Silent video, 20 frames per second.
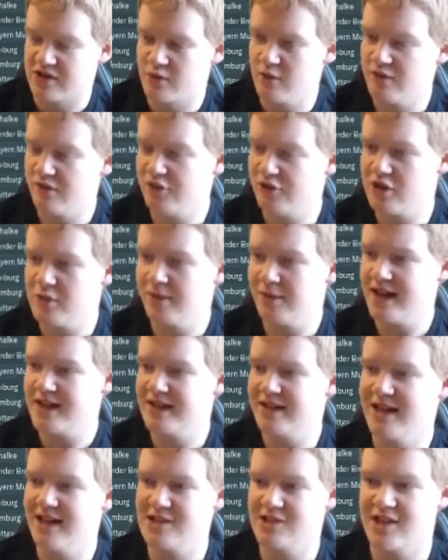So we've obviously
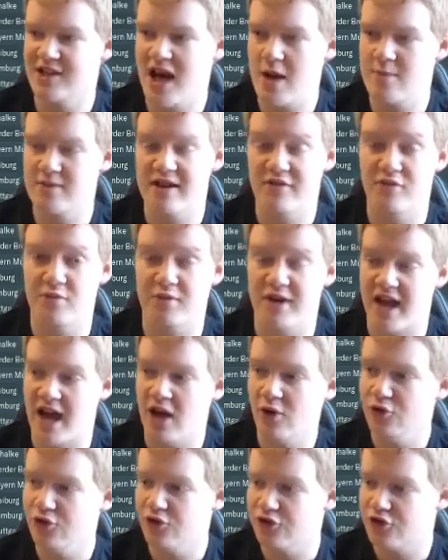played less games than everybody
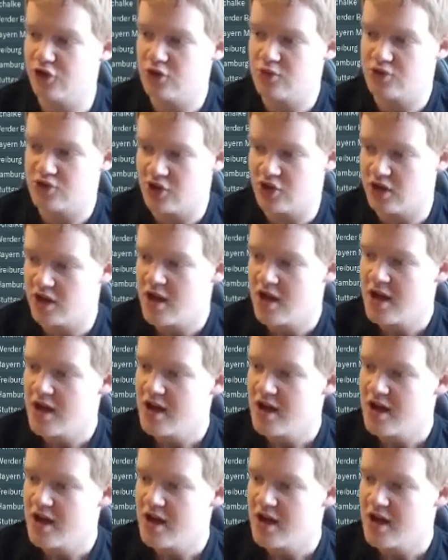else due to